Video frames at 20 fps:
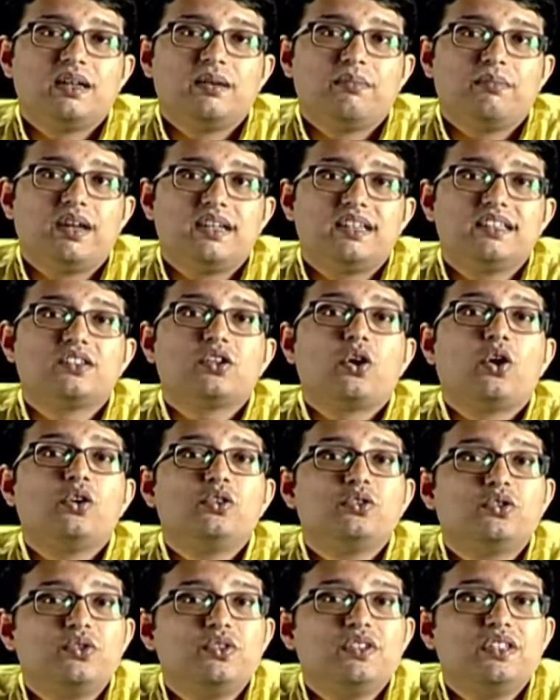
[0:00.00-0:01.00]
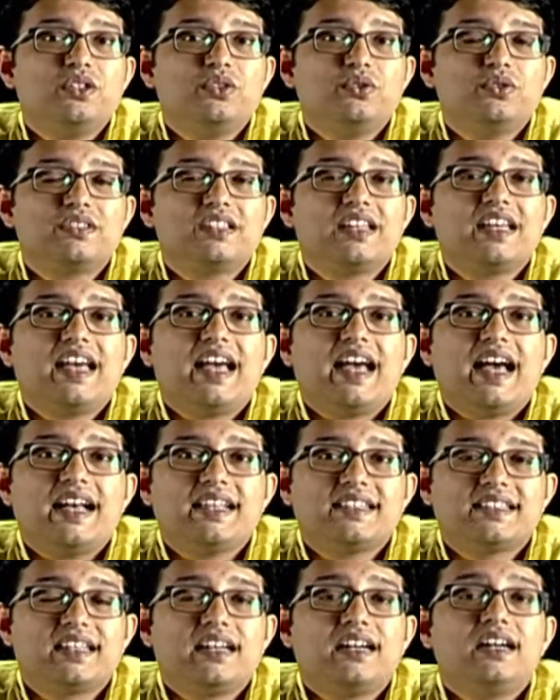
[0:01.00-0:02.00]
but is also used
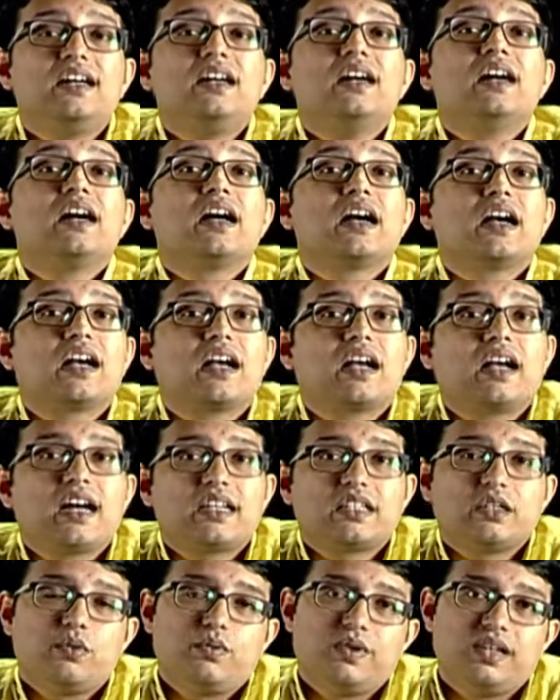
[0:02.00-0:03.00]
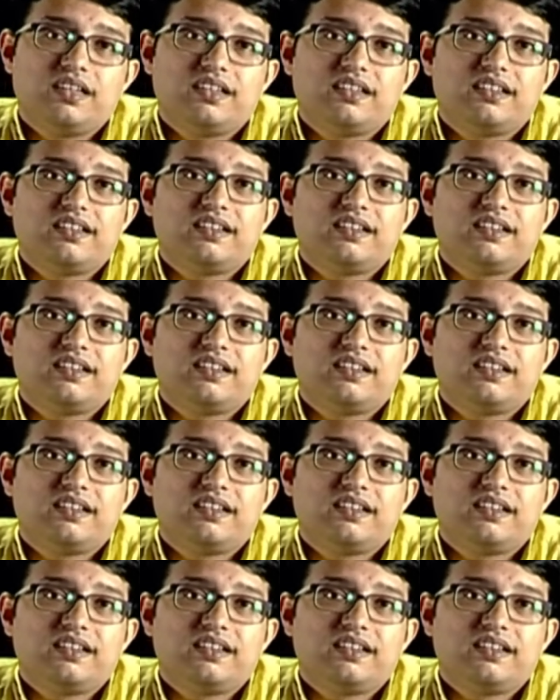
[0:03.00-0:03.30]
as a cutaway.